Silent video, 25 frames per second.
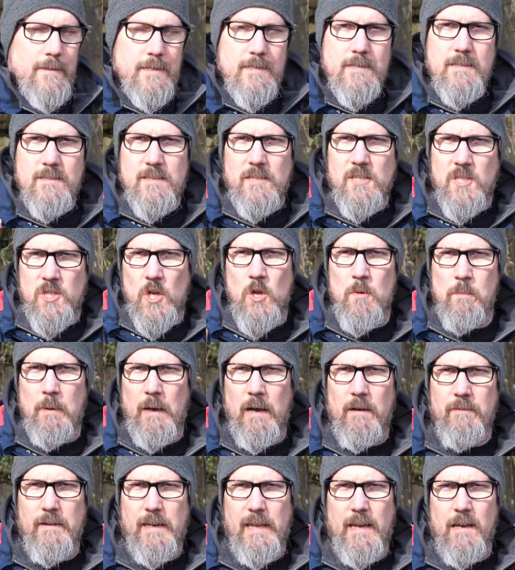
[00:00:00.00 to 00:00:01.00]
This is a
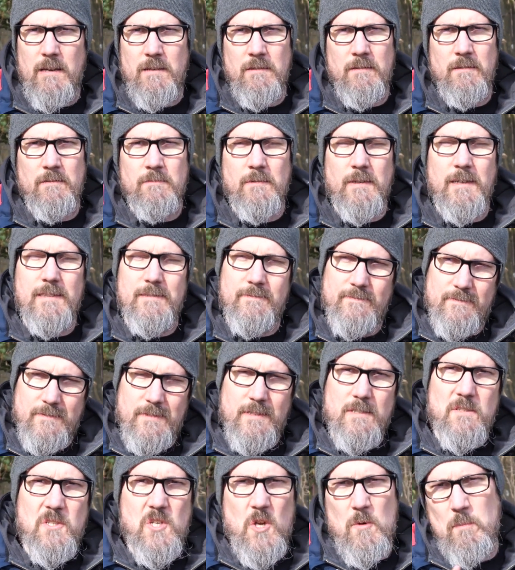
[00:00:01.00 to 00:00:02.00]
two-part video,
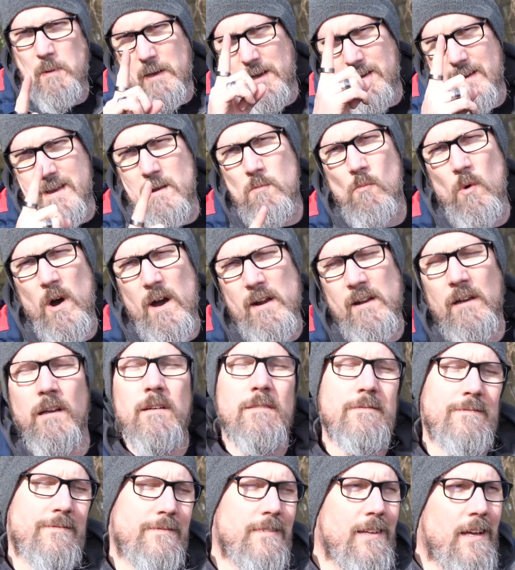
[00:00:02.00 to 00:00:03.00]
two-part in one.
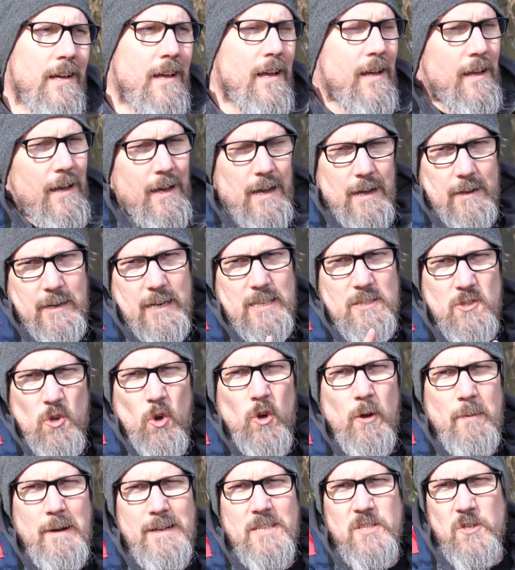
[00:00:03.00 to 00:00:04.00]
I'm going to
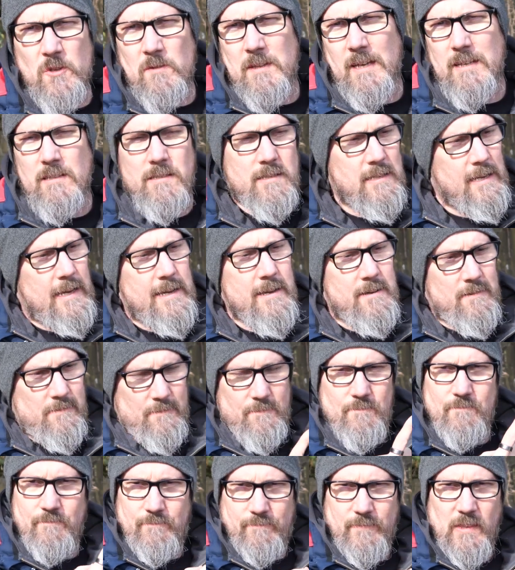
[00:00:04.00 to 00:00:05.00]
talk about two things today.
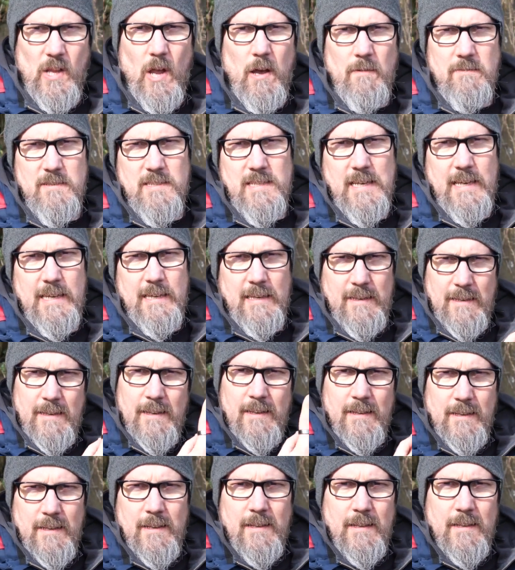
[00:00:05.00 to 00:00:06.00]
Obviously,
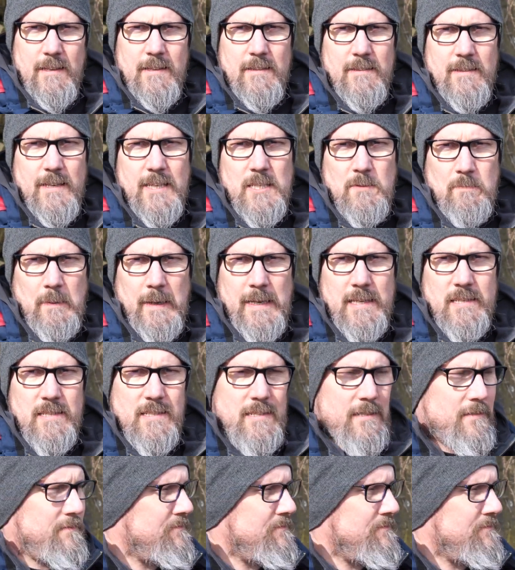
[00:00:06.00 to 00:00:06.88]
this beast,